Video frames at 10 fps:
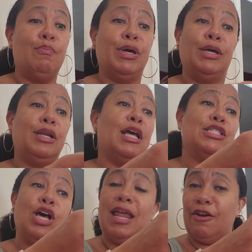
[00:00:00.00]
but
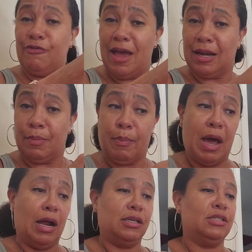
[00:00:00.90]
that's all I could find in my
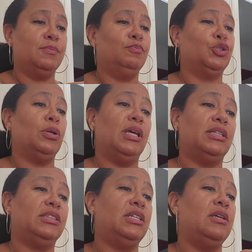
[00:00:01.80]
box. So
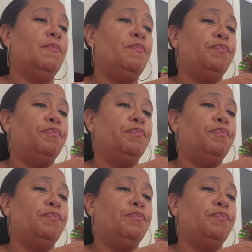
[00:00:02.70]
let's see.